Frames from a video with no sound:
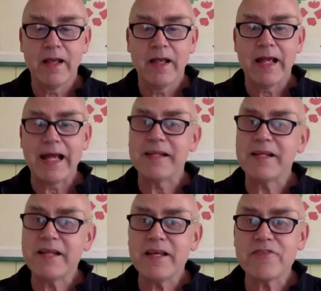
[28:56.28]
And
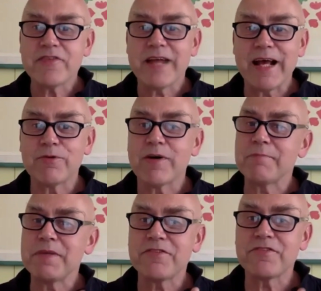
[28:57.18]
it is an hour. I
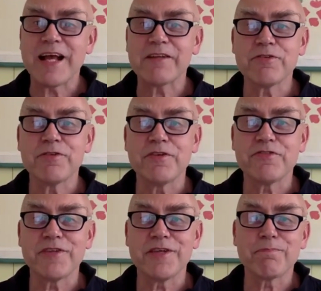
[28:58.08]
mean, Saturn
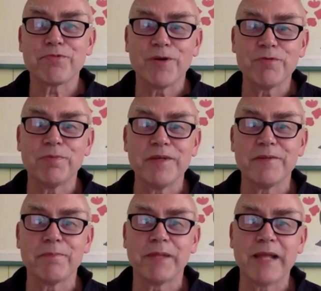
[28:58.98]
is probably
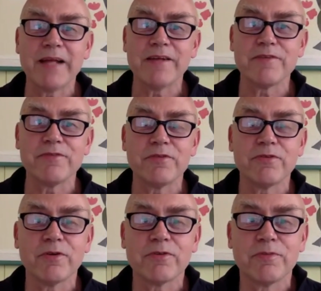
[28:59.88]
the planet, if you talk to